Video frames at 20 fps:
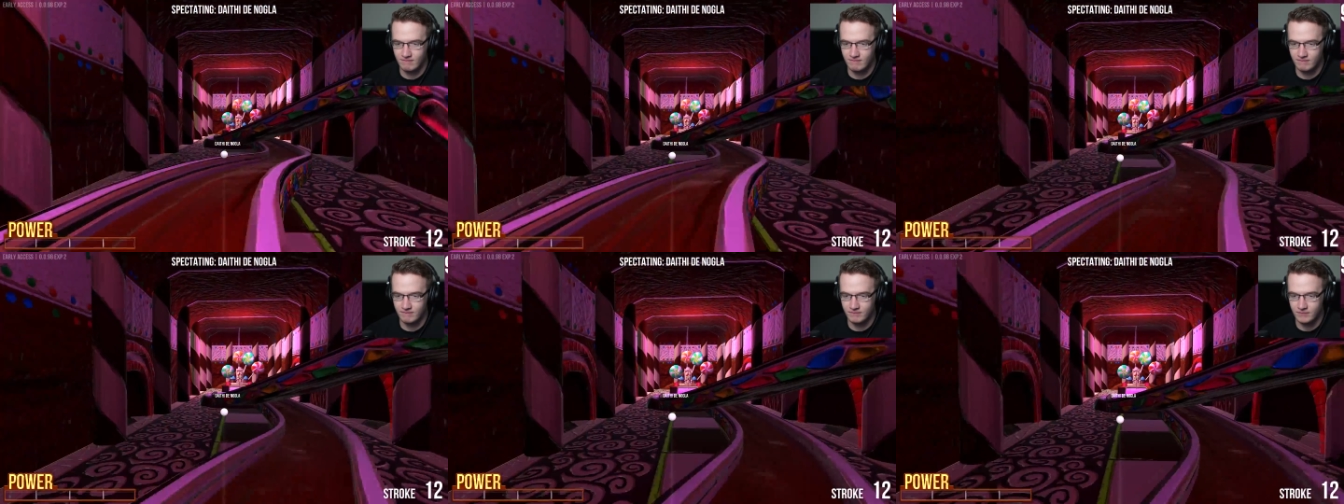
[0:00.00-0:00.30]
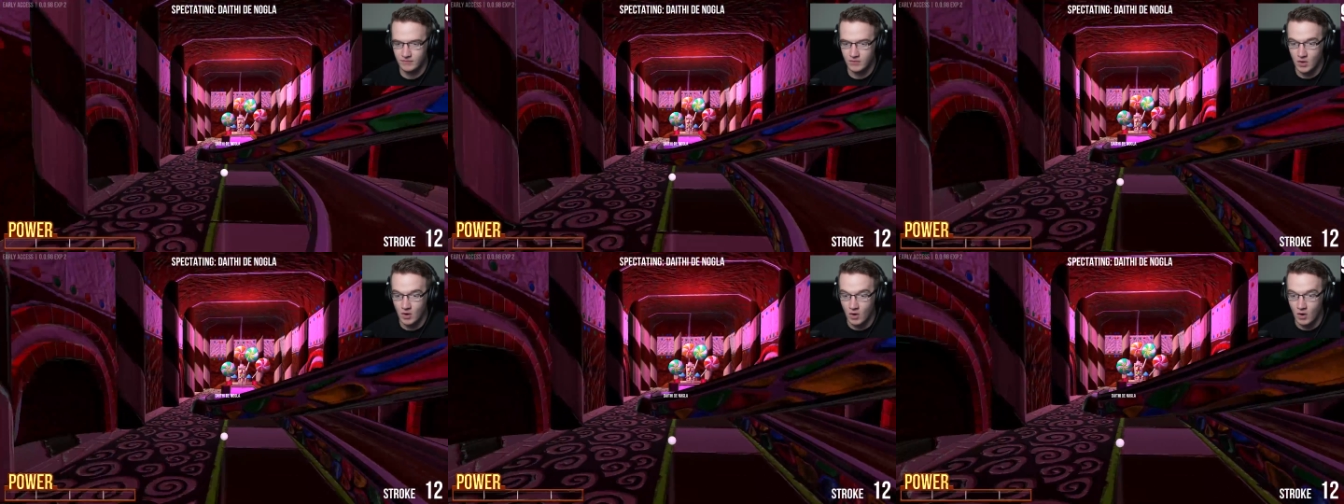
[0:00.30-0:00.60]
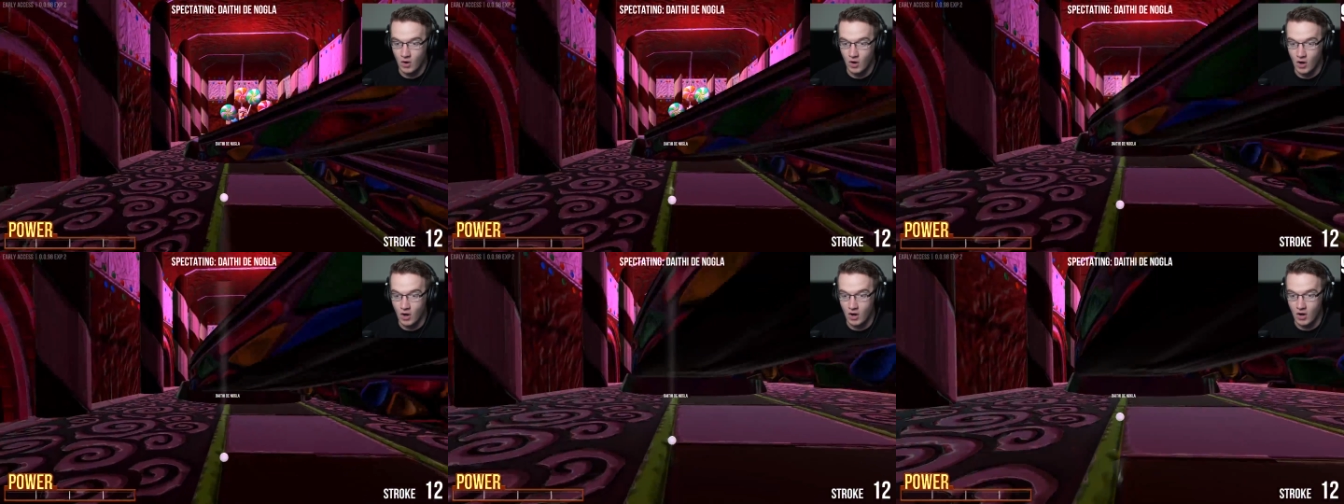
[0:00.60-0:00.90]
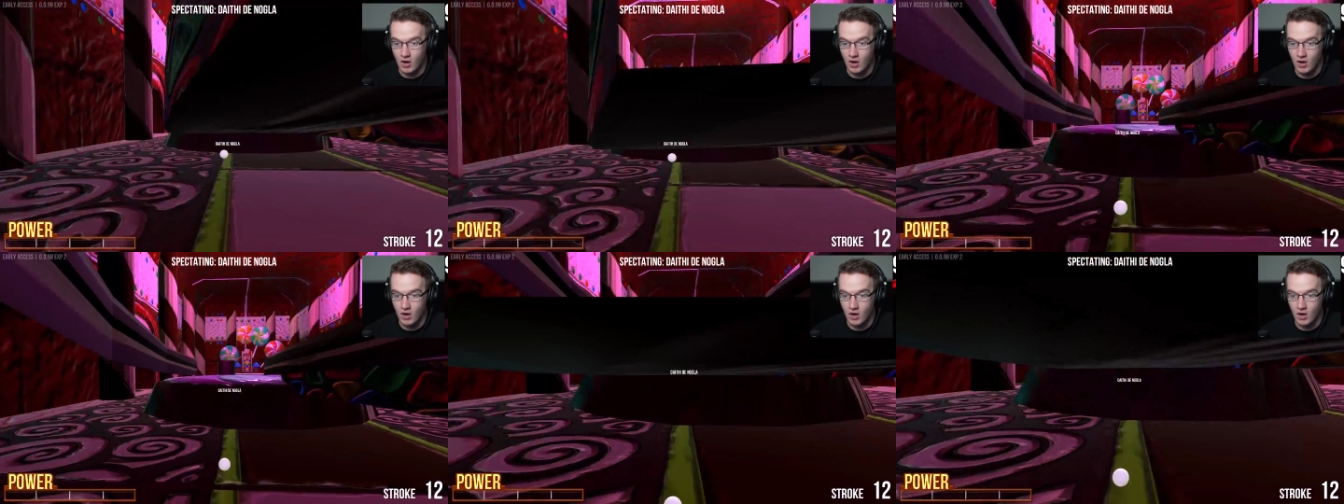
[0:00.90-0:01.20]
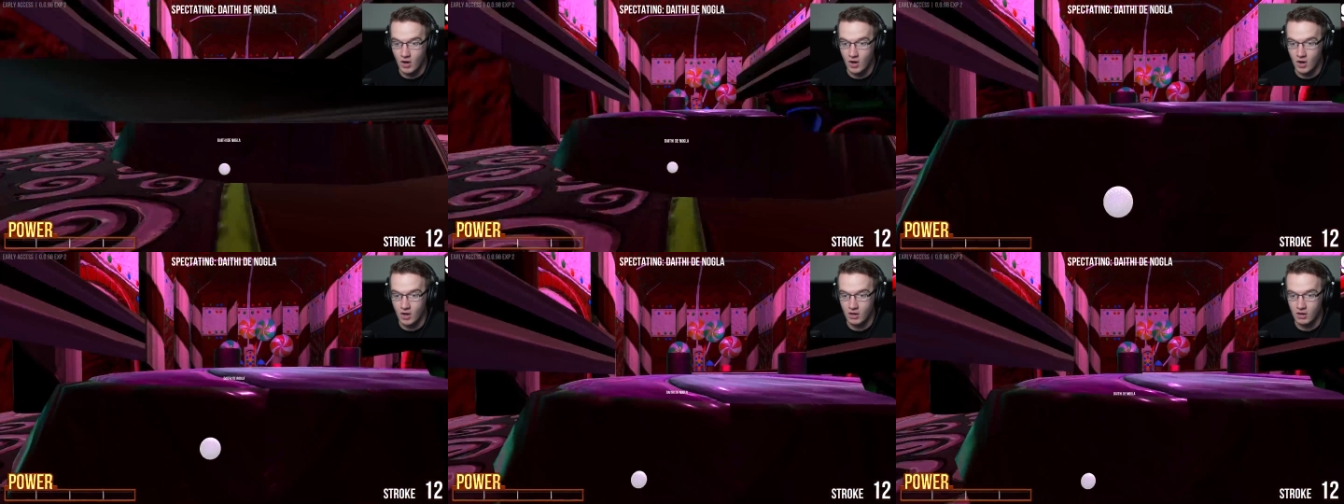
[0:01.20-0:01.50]
Yep. There oh. it is.
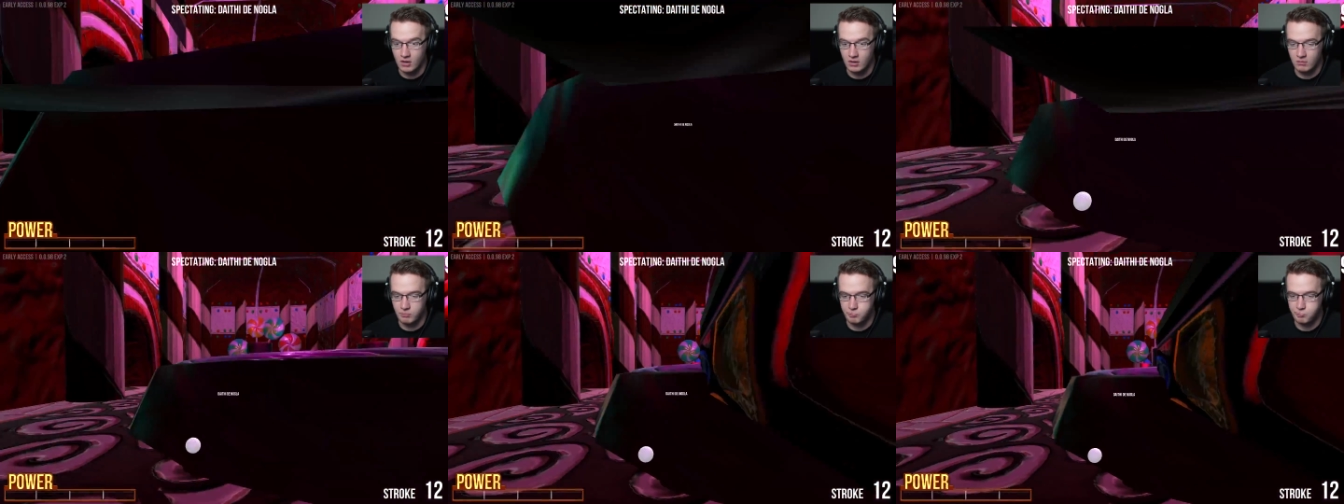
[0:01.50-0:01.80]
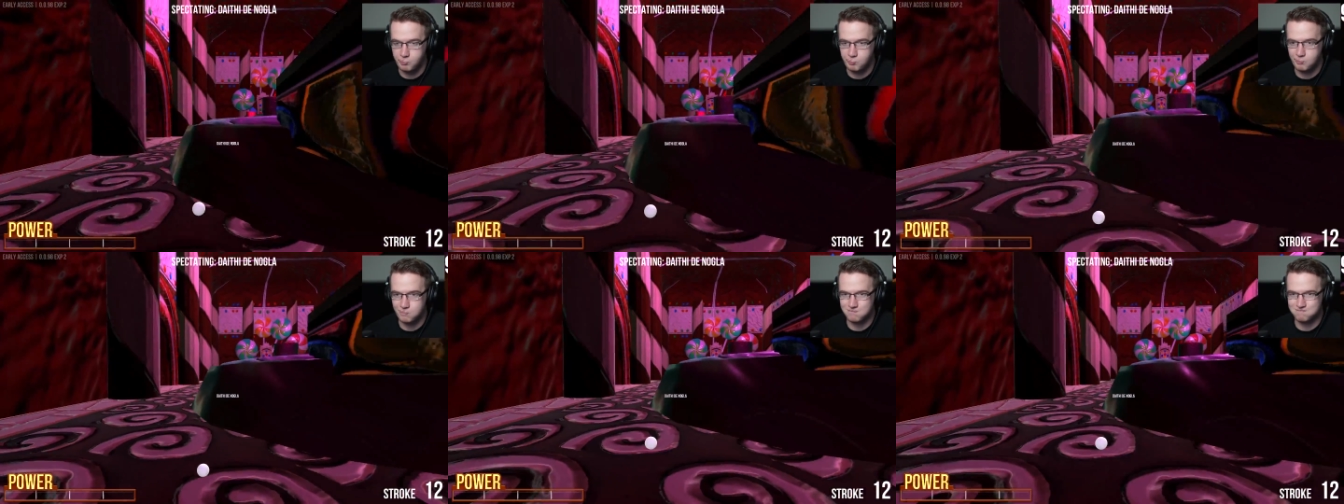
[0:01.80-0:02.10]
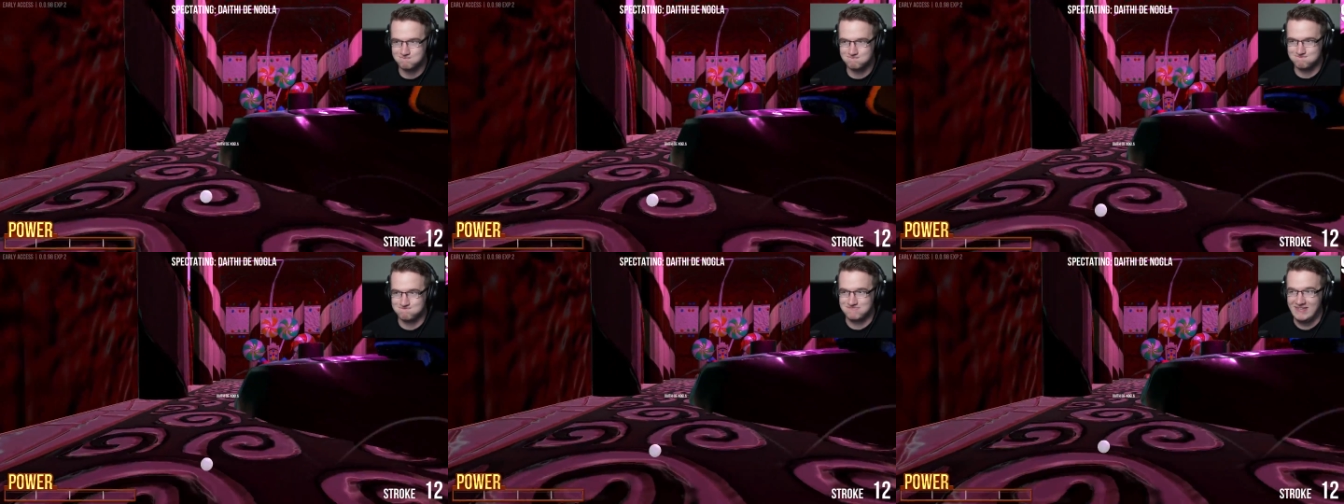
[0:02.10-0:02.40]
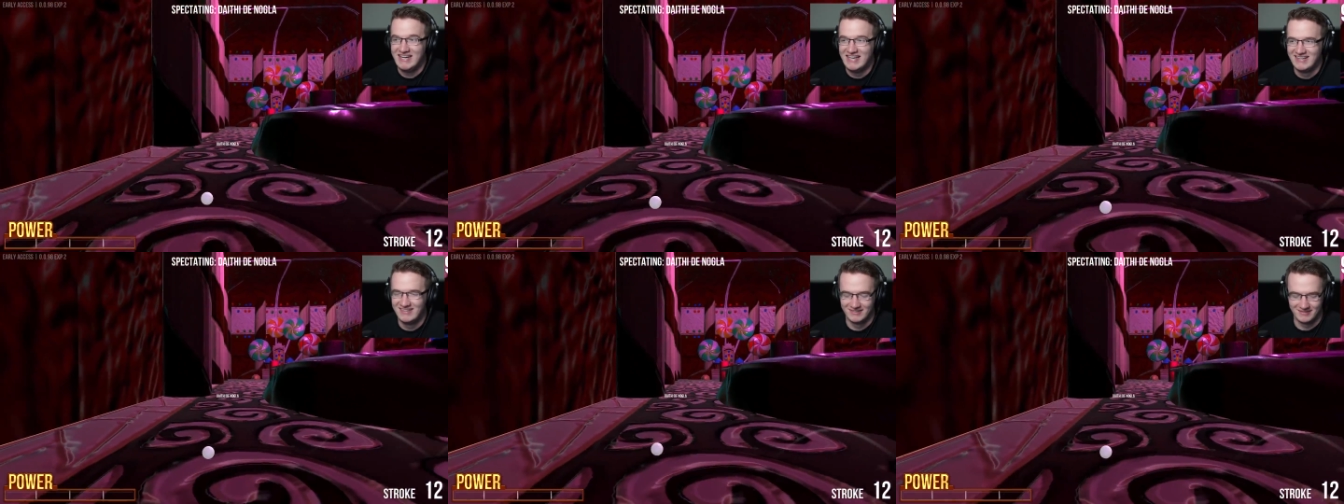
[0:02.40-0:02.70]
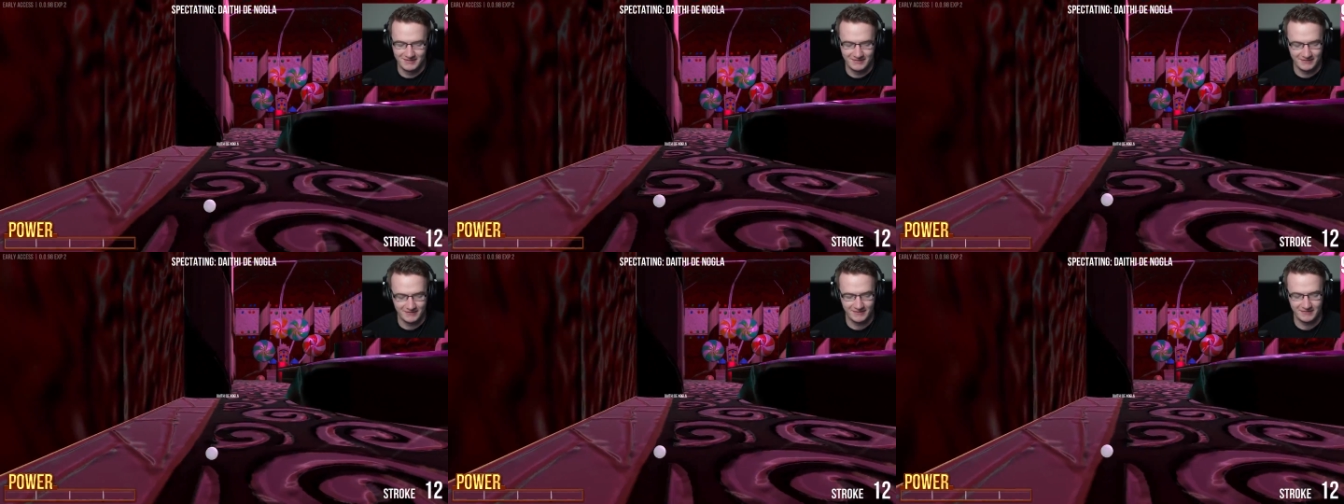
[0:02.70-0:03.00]
Oh, oh, oh for no. fuck's
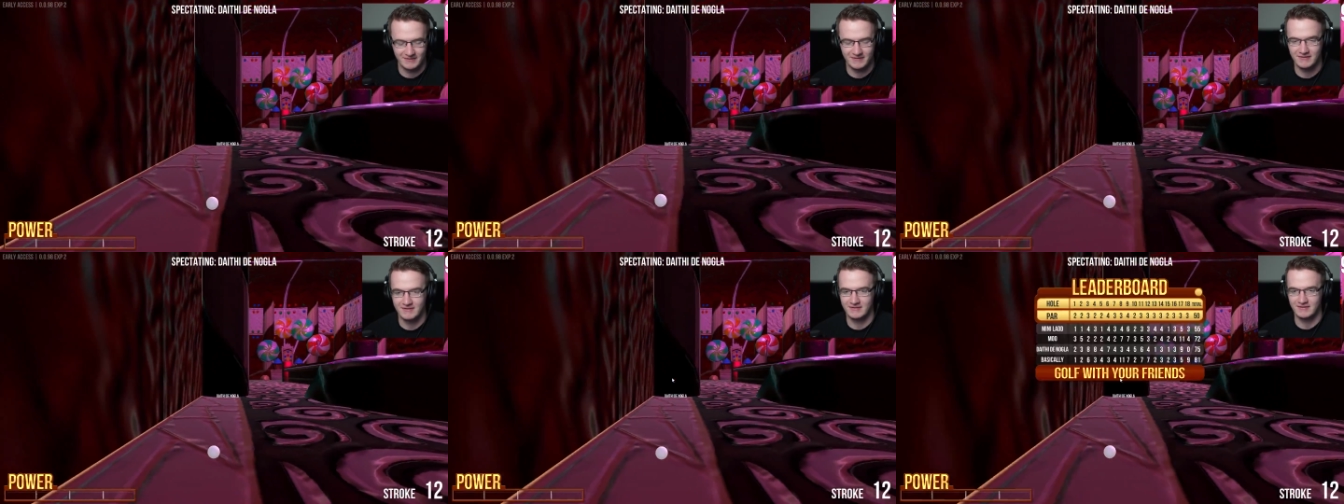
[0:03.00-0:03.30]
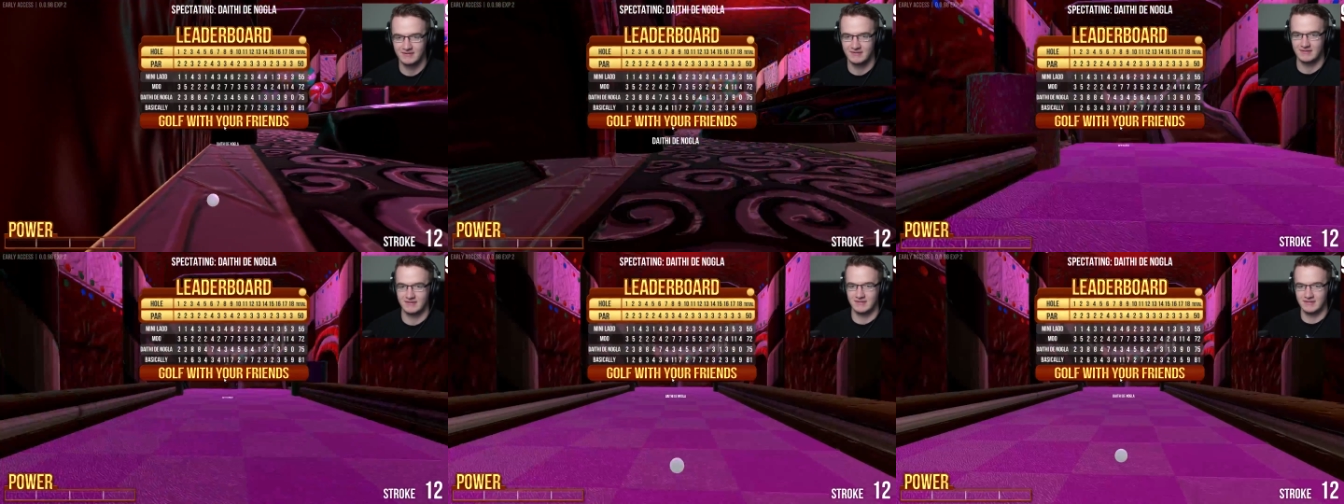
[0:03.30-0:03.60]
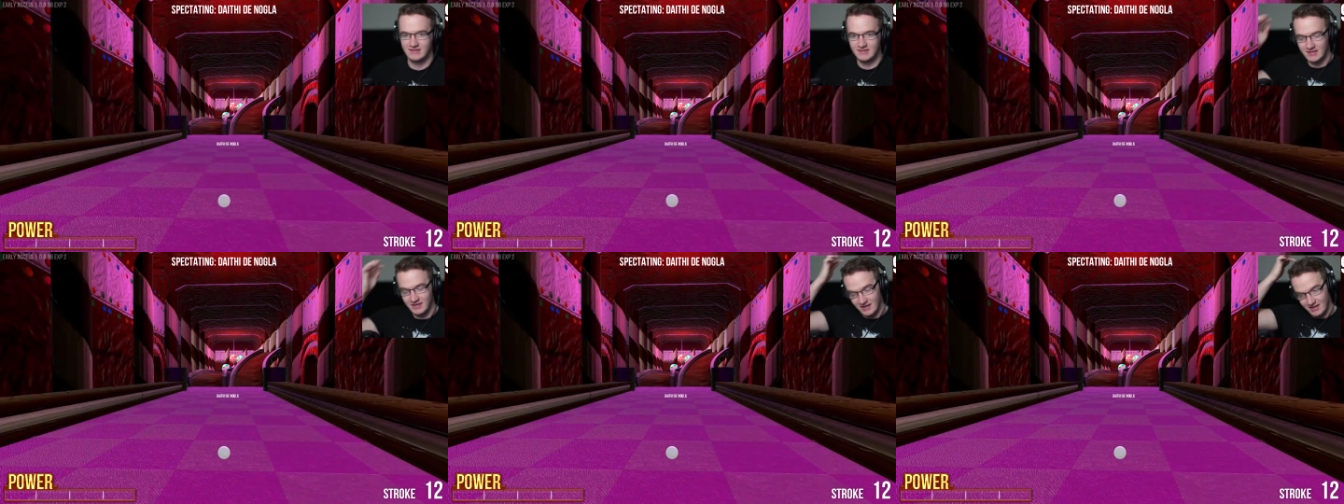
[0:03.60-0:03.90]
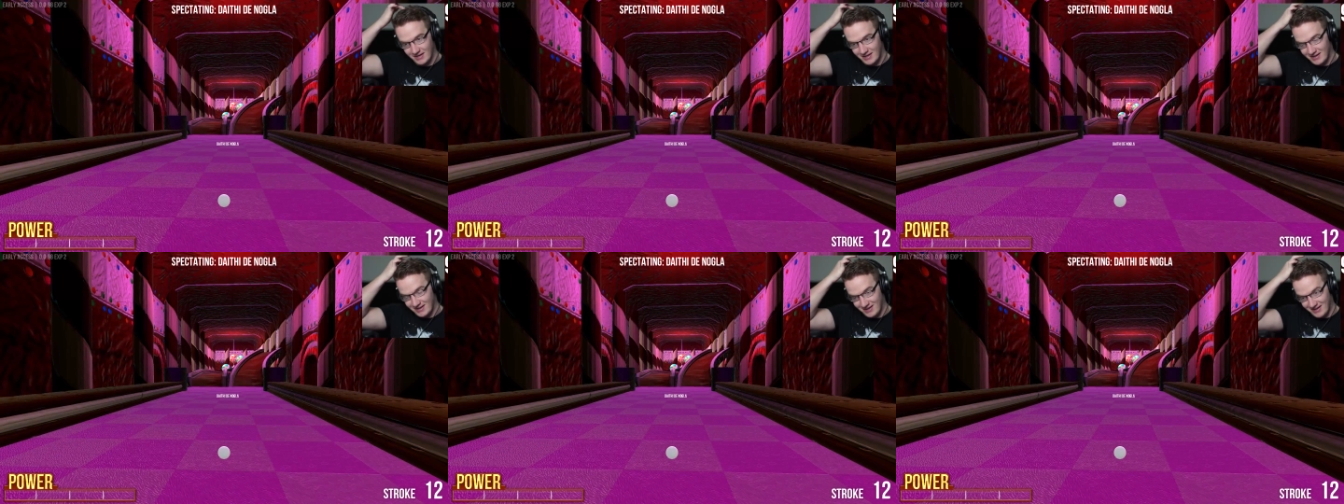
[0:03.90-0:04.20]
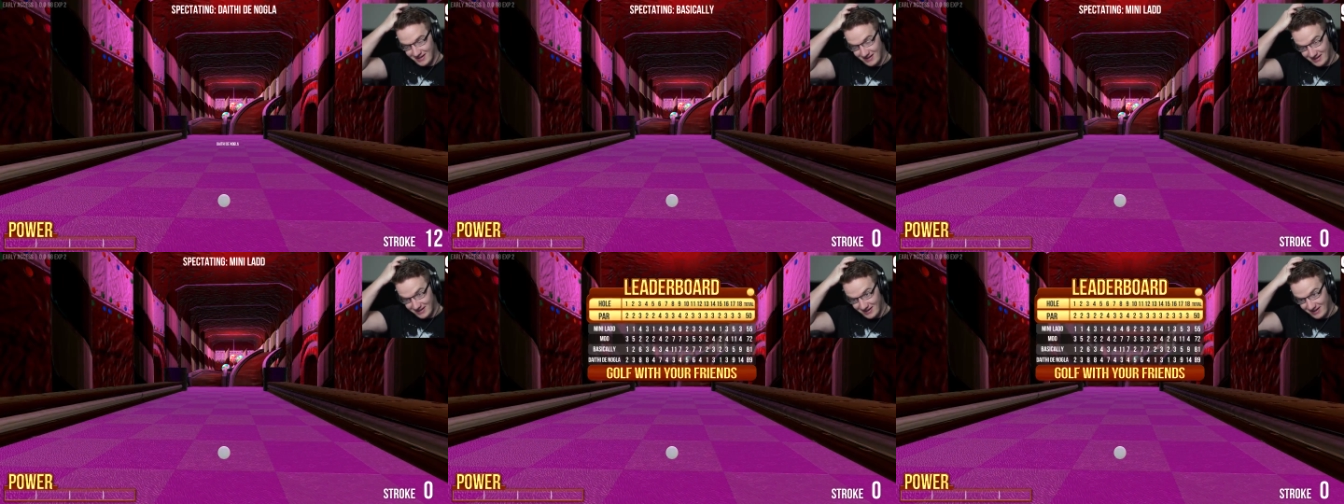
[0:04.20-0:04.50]
sake. Okay, hold on. Hold on.
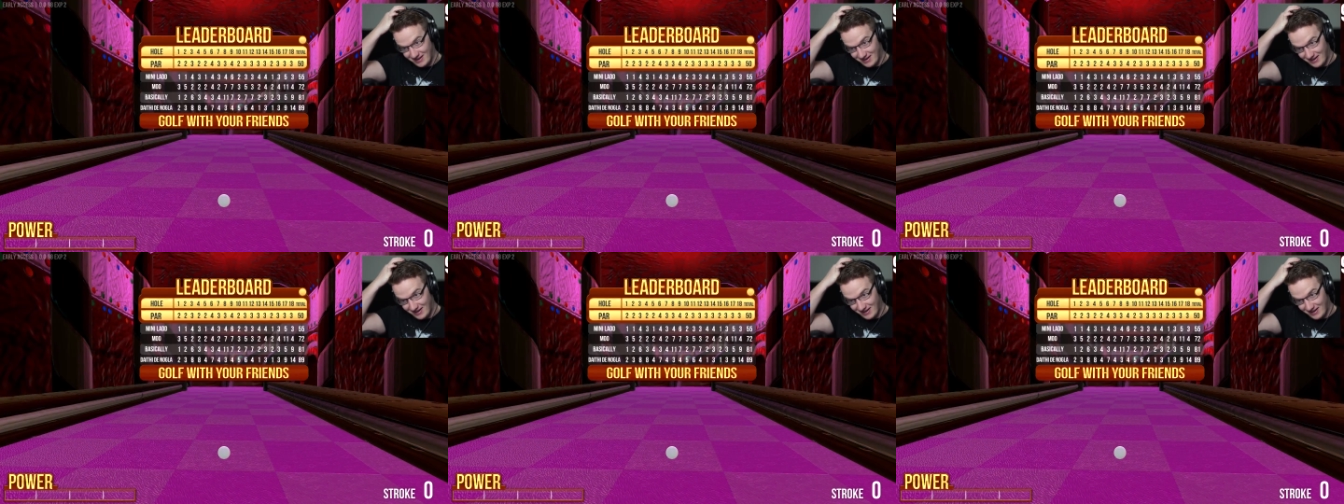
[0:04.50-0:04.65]
I